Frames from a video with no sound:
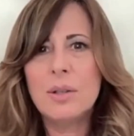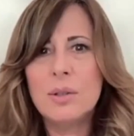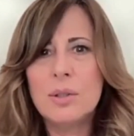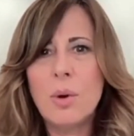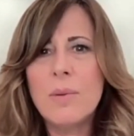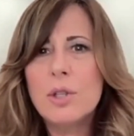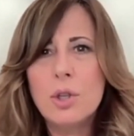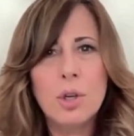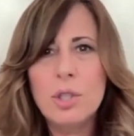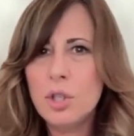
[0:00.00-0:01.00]
There is so
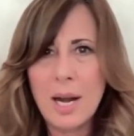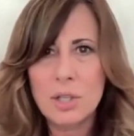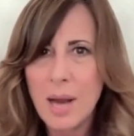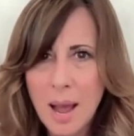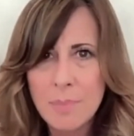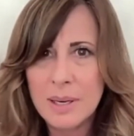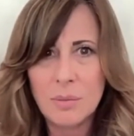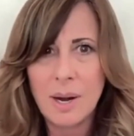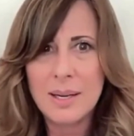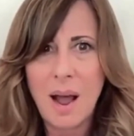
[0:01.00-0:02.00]
much good change happening
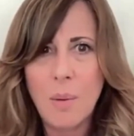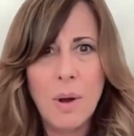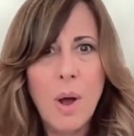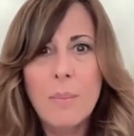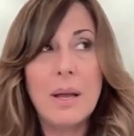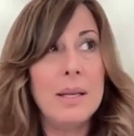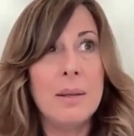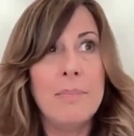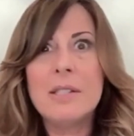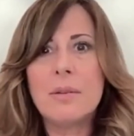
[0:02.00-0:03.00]
right now in
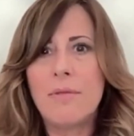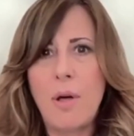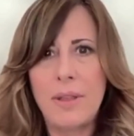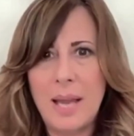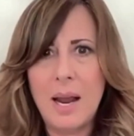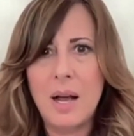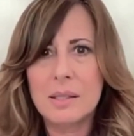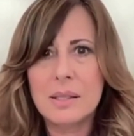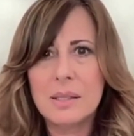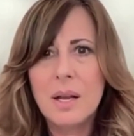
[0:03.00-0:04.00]
the midst of all the
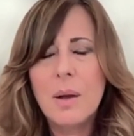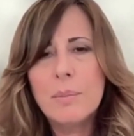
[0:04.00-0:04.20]
chaos,